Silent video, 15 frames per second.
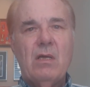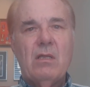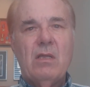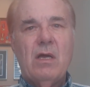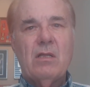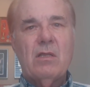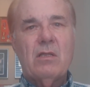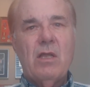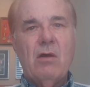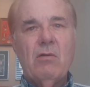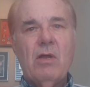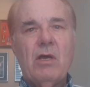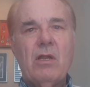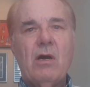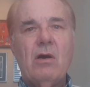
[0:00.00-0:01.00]
Now, the
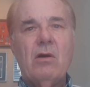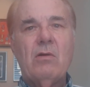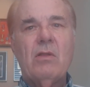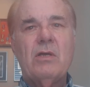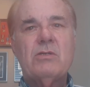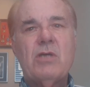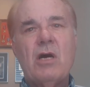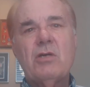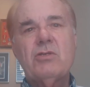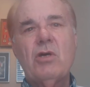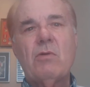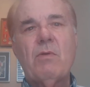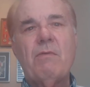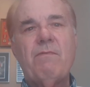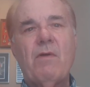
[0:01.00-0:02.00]
donut hole is also
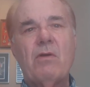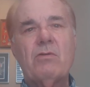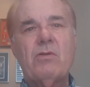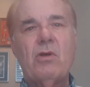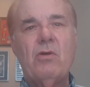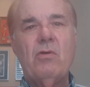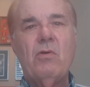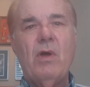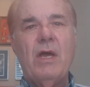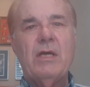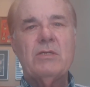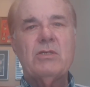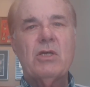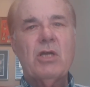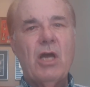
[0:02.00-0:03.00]
referred to
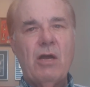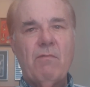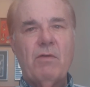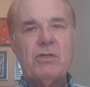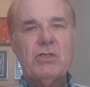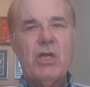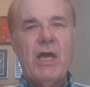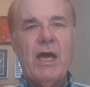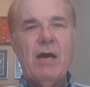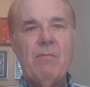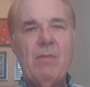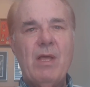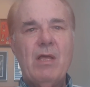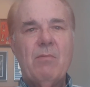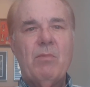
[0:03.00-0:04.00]
as the coverage
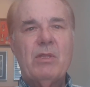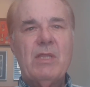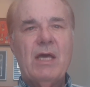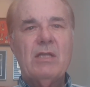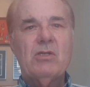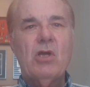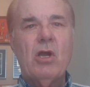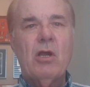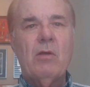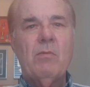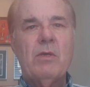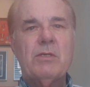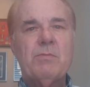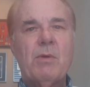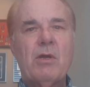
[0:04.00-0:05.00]
gap, but that
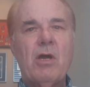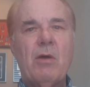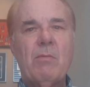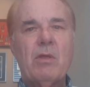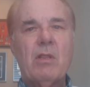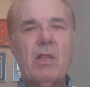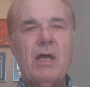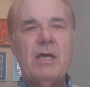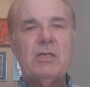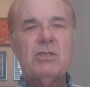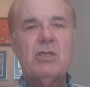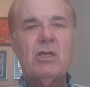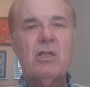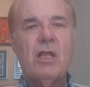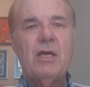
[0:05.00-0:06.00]
term is becoming
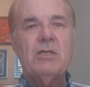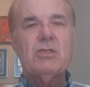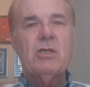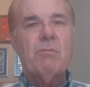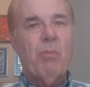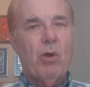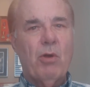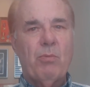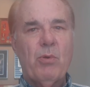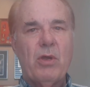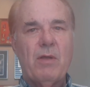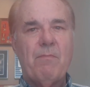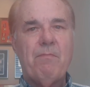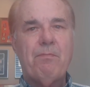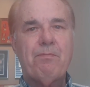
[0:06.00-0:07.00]
less and less
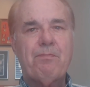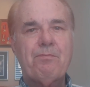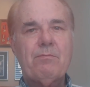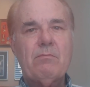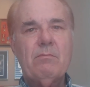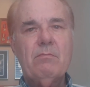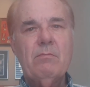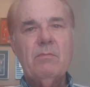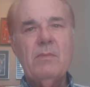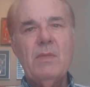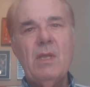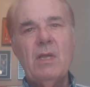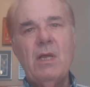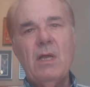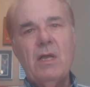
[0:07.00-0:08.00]
appropriate.
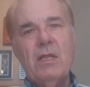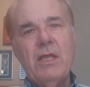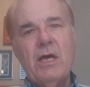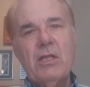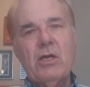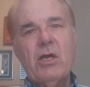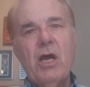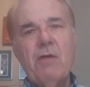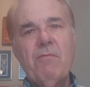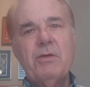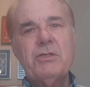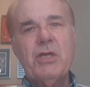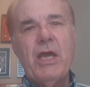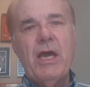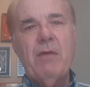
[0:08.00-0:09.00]
Now, the
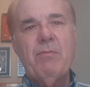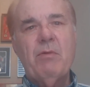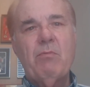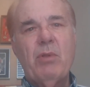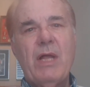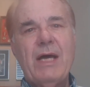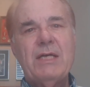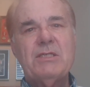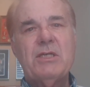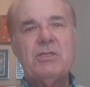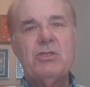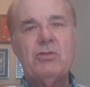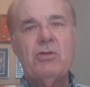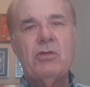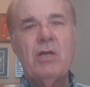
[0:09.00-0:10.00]
coverage gap implies
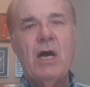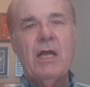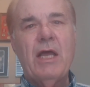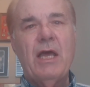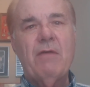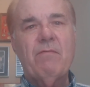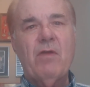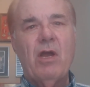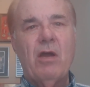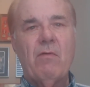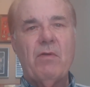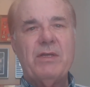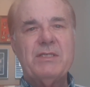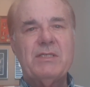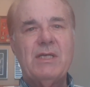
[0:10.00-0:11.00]
that you do not have
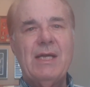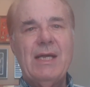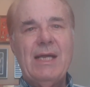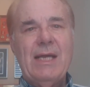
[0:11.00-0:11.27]
coverage.